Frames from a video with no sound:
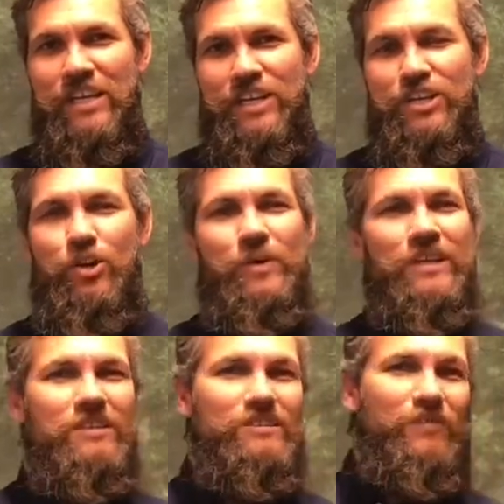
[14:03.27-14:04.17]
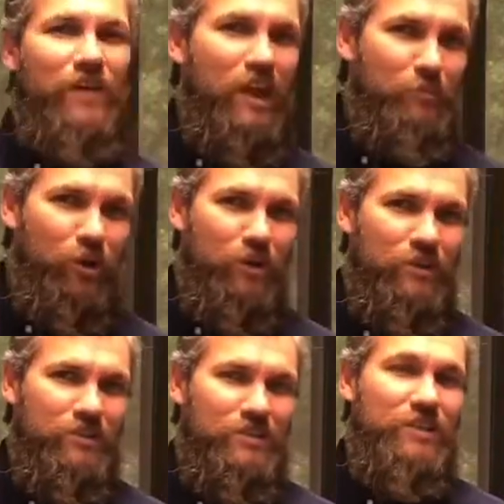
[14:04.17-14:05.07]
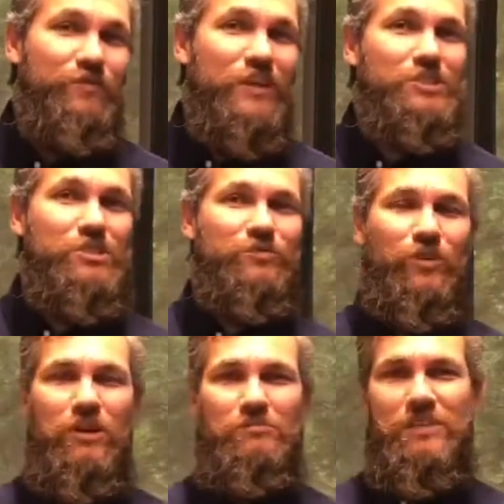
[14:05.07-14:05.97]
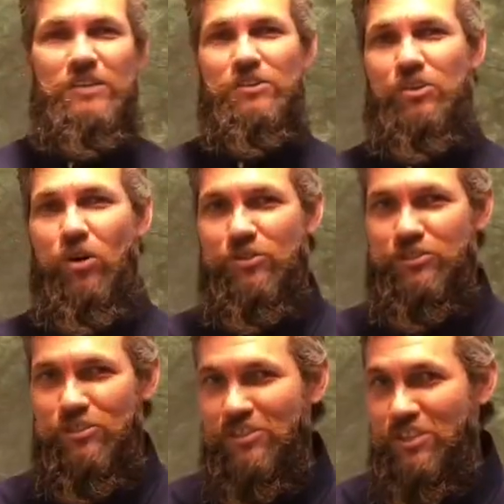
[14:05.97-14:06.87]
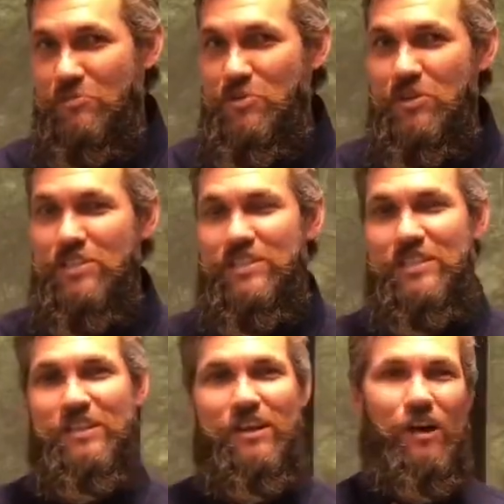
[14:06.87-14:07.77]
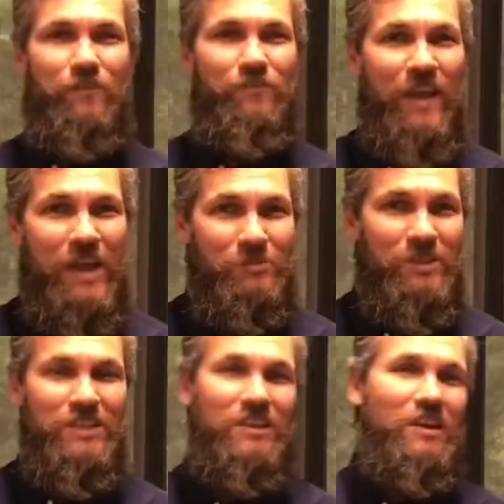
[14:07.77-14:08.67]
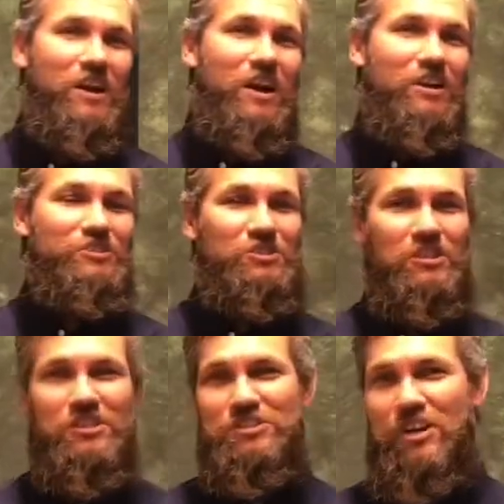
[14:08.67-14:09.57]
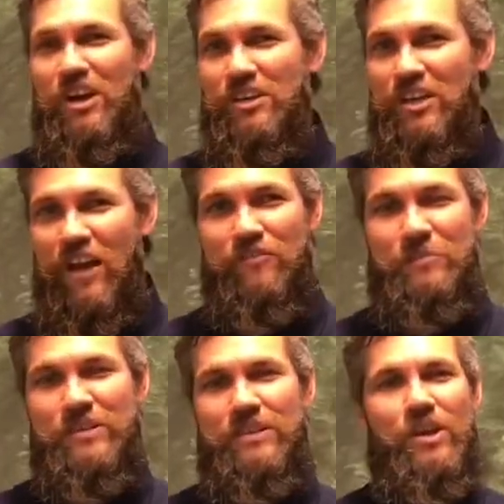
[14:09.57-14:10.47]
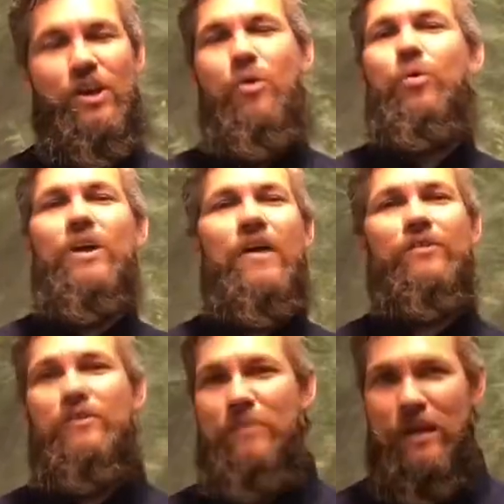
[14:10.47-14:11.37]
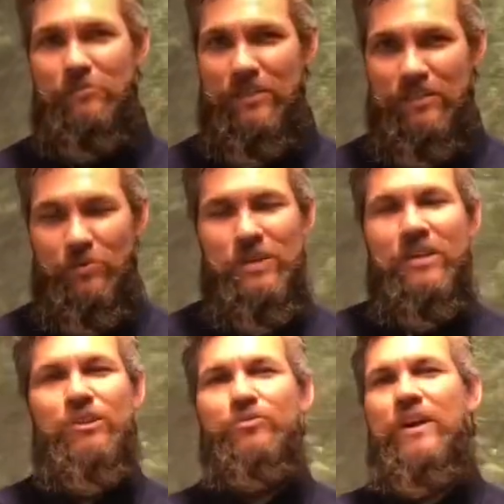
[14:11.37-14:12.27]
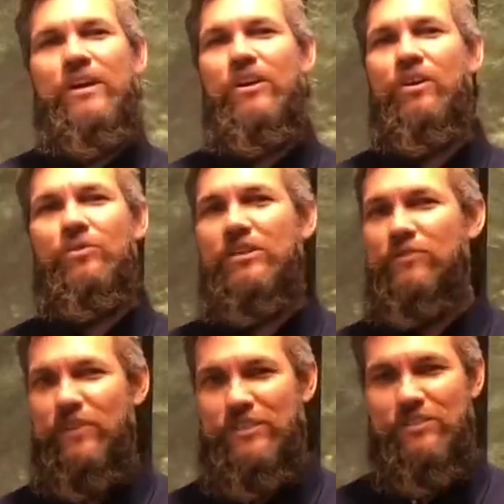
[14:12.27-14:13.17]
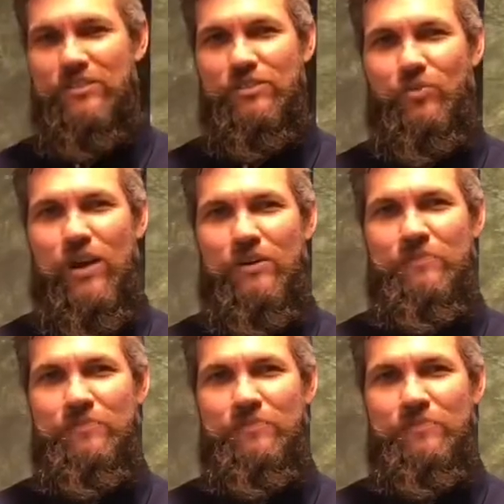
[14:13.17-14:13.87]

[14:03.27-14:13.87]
You know, we can develop our convictions from either culture, community, our family, our church, our government, whatever it might be. We can create our own convictions as well.